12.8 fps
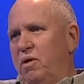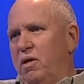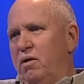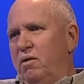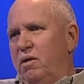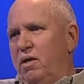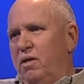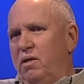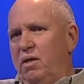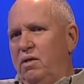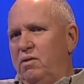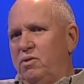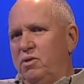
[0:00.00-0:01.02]
Just, yeah.
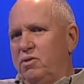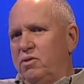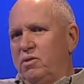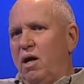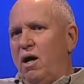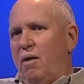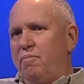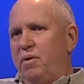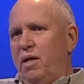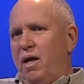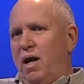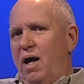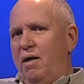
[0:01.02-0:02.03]
it, it just stopped.
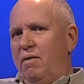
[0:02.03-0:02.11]
And I...